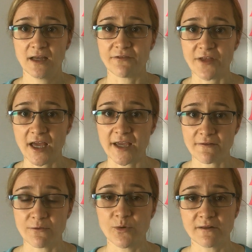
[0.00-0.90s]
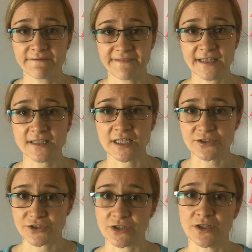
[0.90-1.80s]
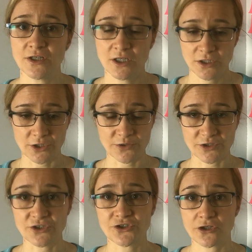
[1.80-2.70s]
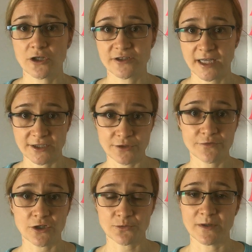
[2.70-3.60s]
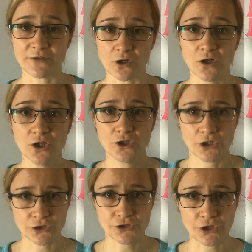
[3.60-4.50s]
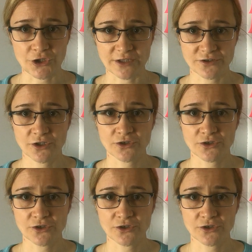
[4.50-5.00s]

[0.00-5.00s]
they will fit into this slot that you've got with your students.